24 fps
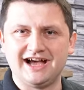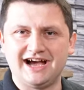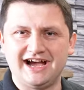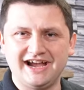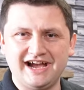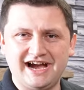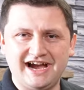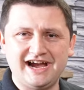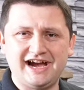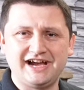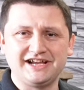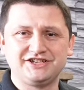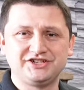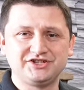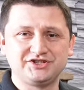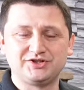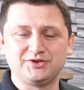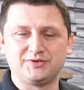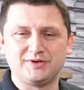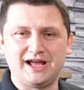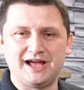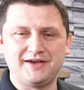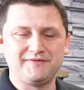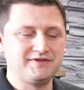I, I, just
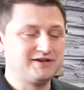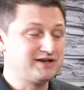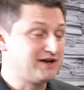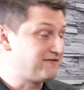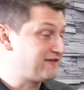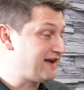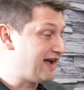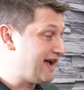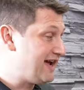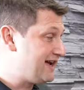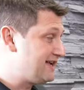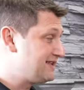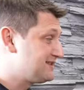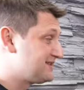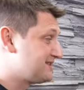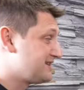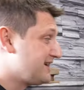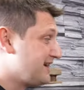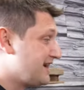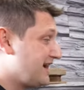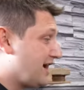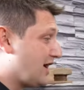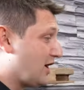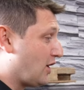don't have enough hands
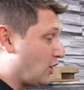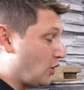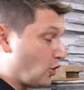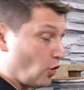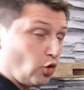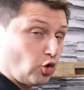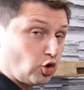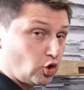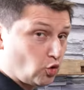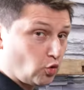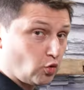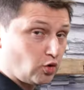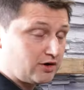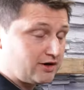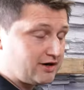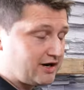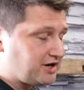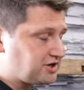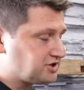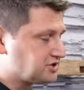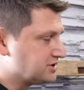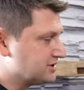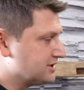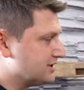uh, or
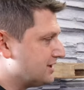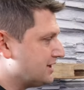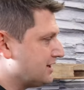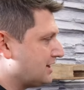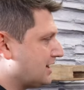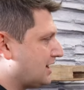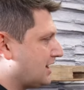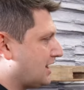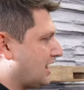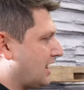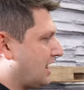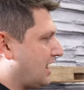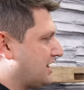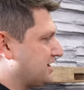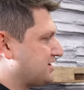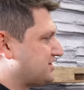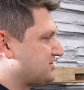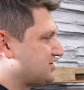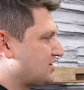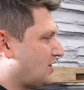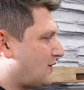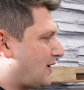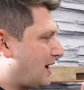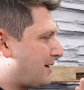coordination. Uh,
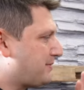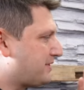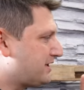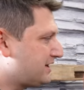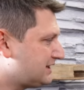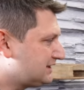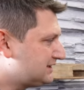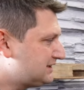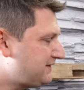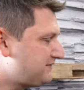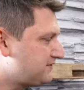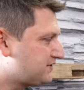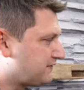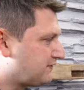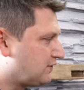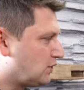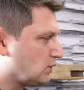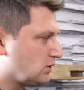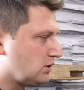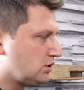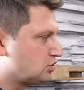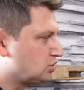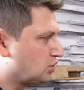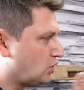so I'm gonna leave the flow
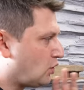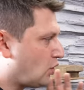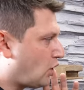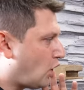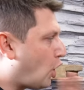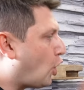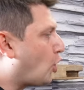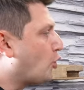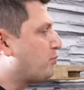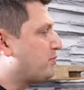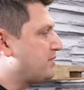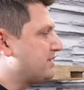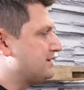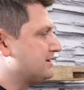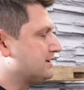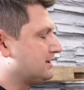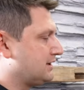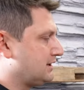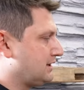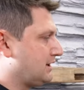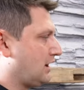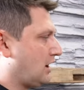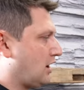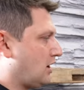control open
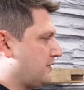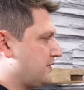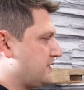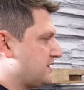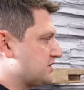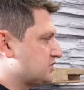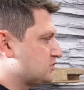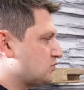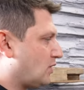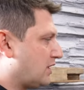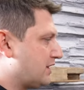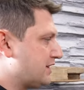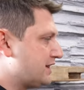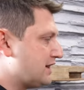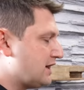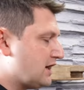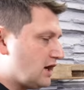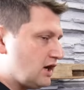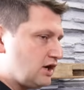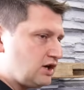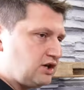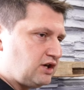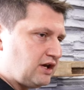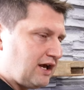uh, on this one
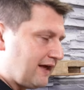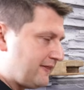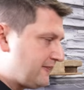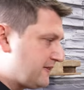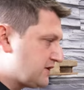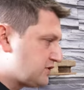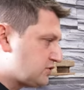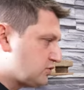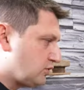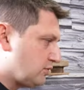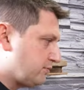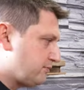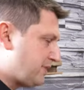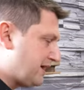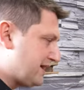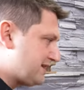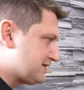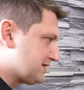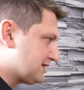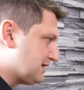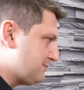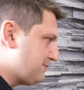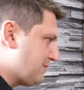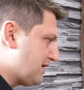and this will
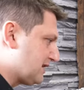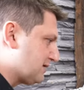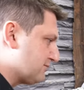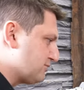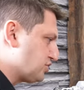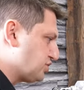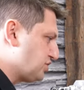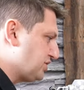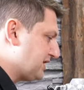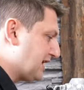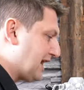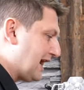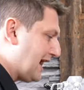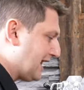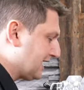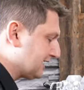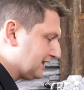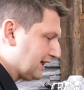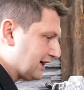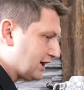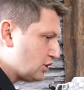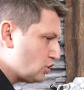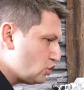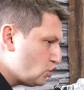basically make the machine act
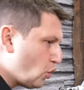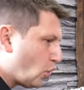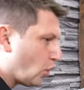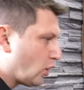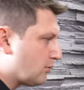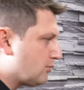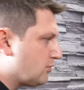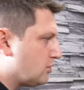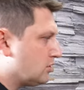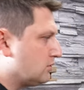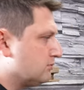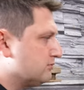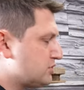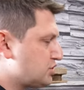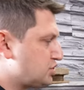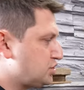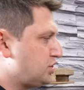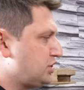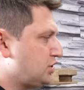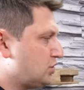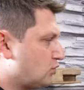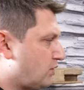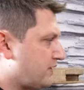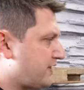like a normal
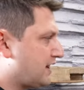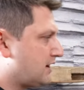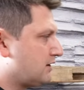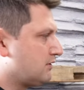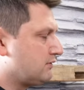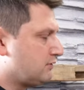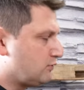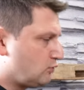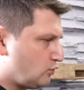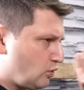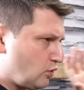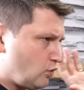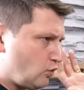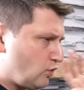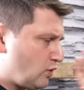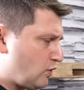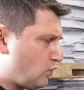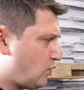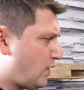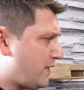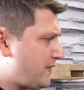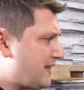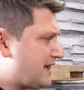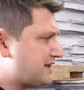machine without,
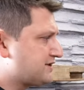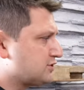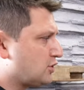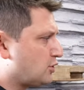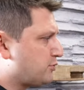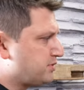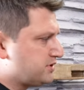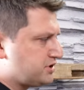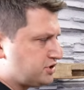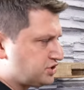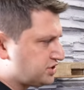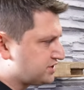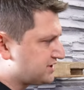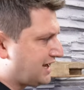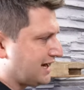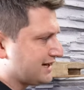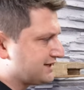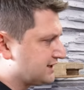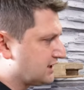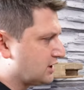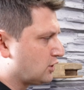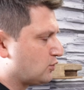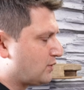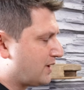when that's open, it just
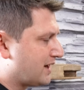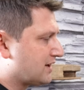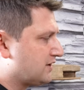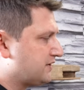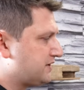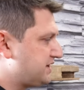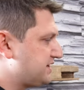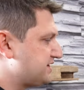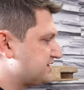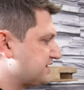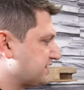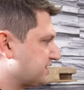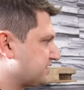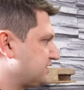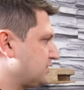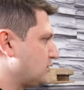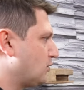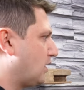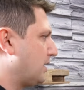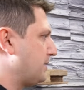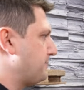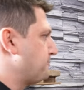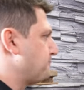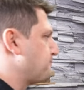acts like a regular
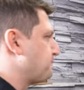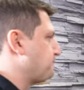E61.